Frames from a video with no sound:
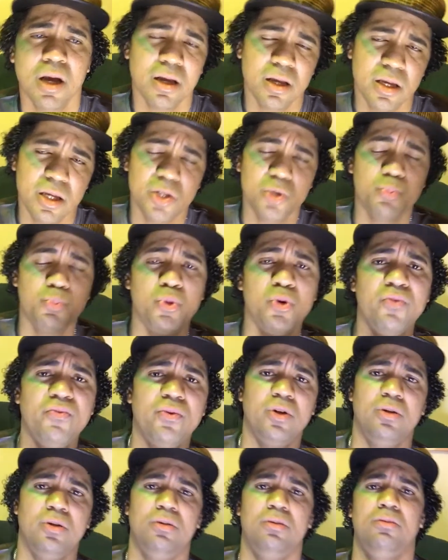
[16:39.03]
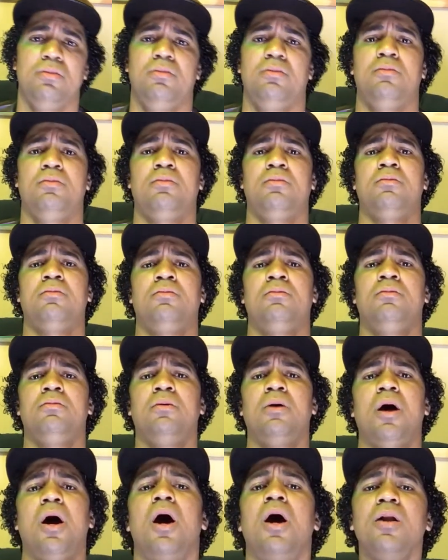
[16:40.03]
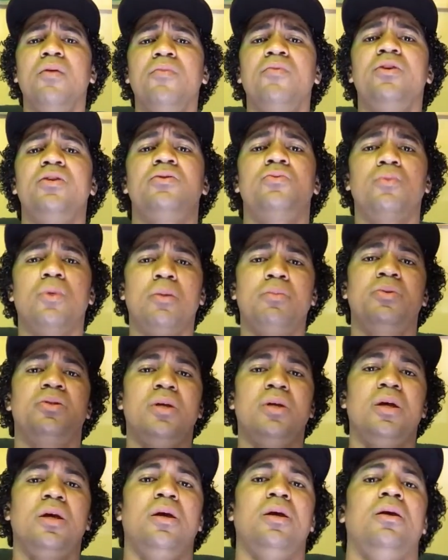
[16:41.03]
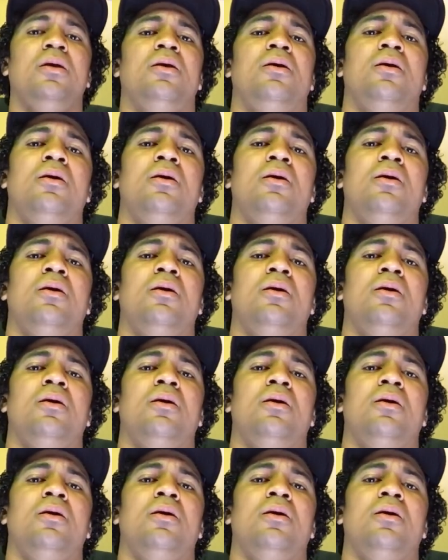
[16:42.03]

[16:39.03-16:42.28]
He's proving it. All of this, what I'm saying,